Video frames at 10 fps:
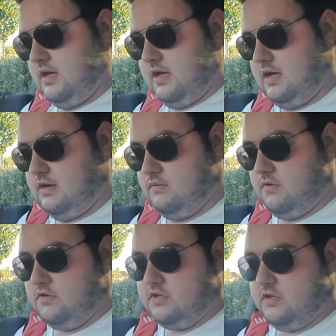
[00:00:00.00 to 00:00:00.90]
and
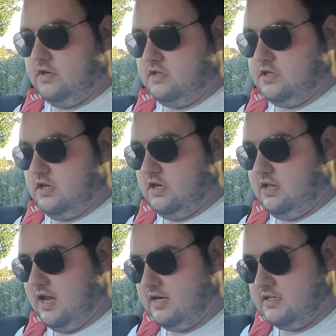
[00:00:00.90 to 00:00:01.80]
we're also going to
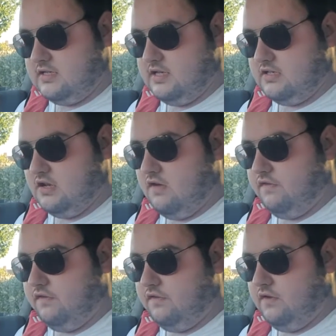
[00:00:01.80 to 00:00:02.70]
turn lane assist
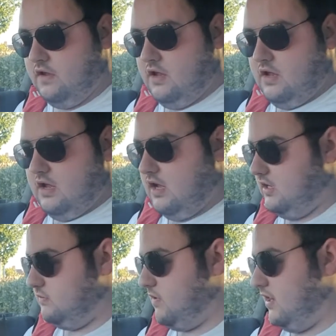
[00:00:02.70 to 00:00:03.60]
off
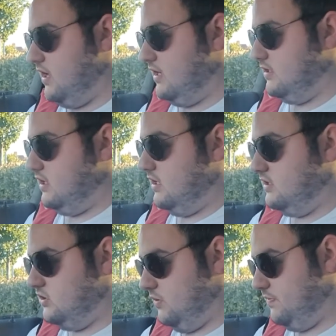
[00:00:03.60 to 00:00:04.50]
as well as
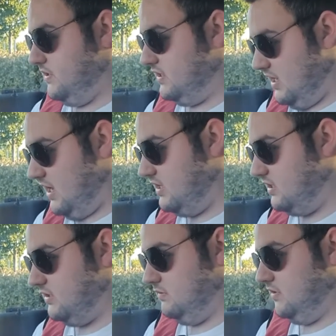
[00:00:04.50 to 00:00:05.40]
stop
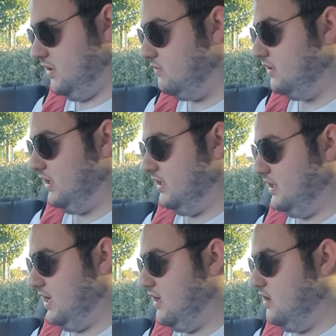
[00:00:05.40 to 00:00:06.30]
start, because we don't
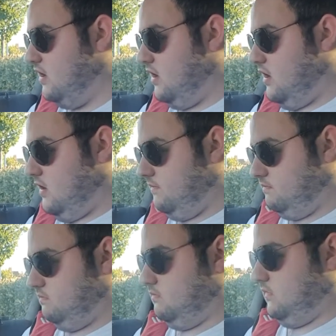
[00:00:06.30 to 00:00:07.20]
need that.
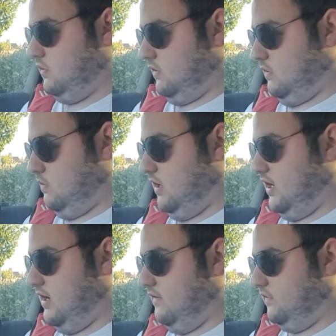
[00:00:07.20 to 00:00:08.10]

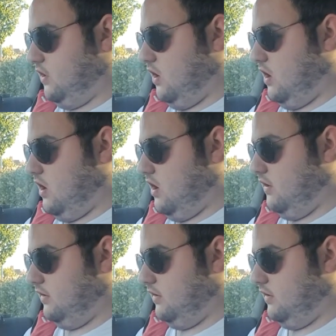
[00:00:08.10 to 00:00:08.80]
We've got